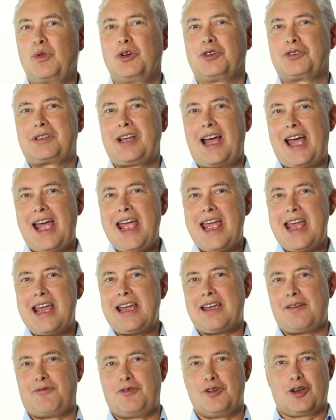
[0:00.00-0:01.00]
will
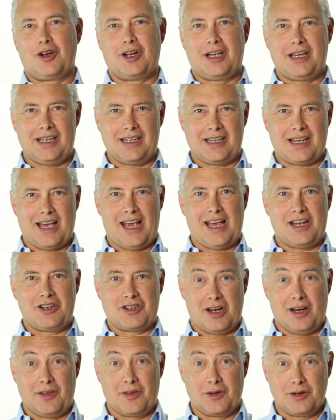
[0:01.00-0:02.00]
take if you're gonna
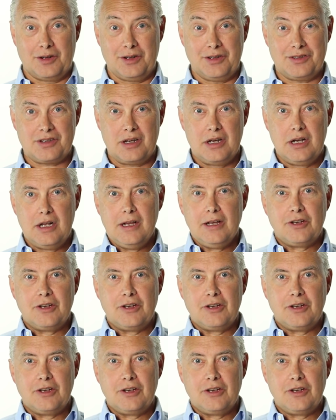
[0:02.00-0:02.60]
engage others.